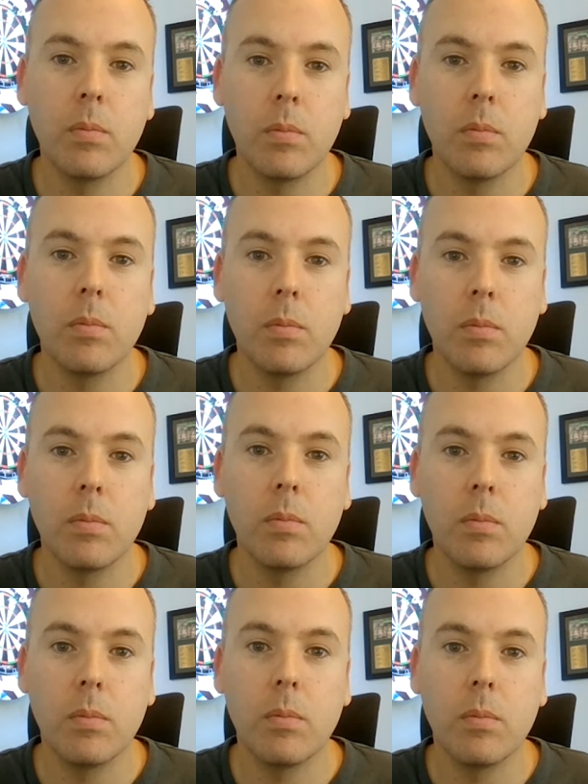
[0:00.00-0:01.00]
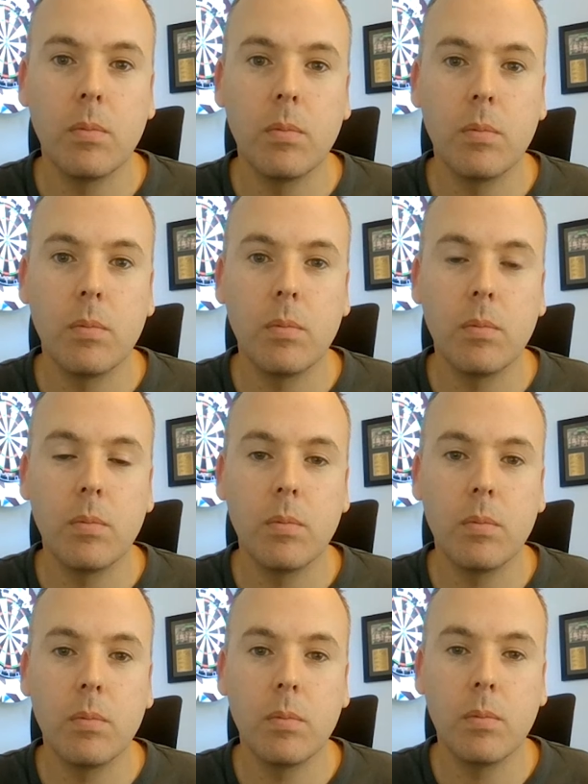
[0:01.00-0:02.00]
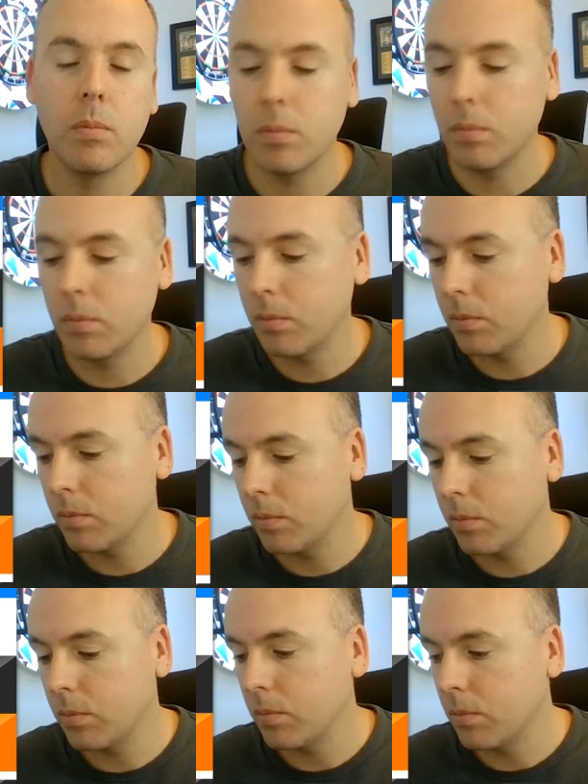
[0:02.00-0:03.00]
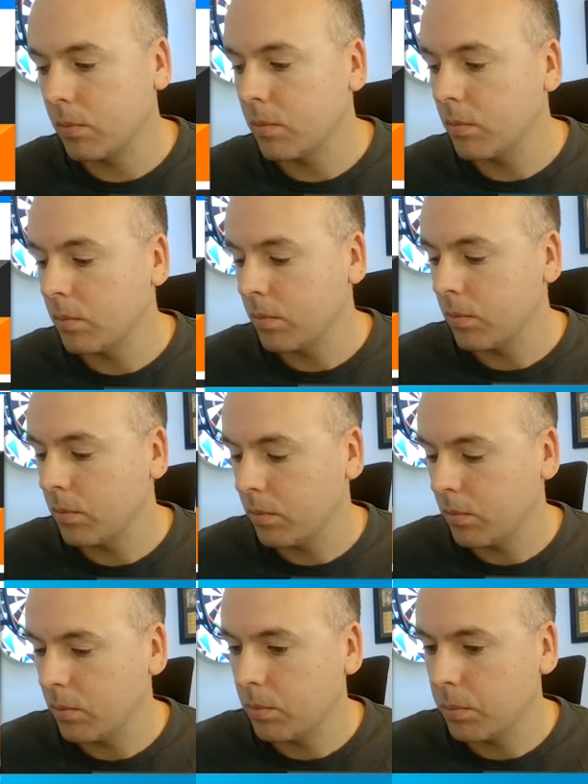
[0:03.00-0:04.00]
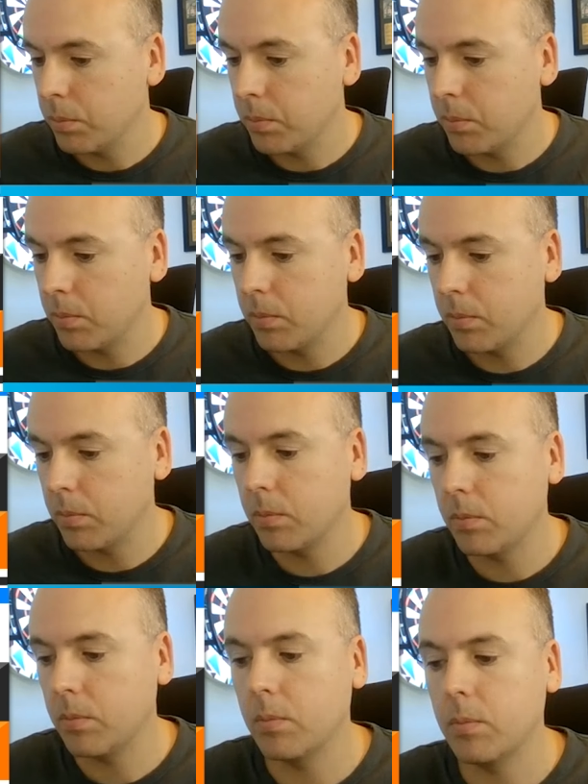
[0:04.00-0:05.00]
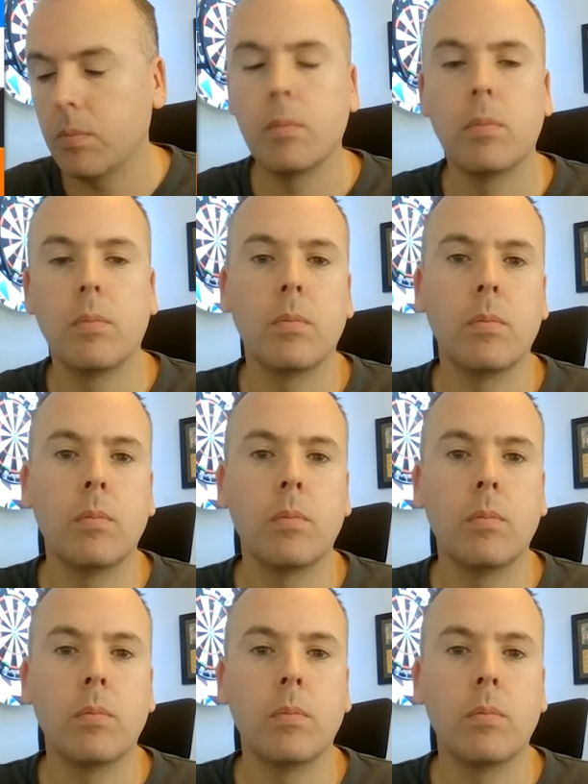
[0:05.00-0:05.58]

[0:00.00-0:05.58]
This person isn't speaking.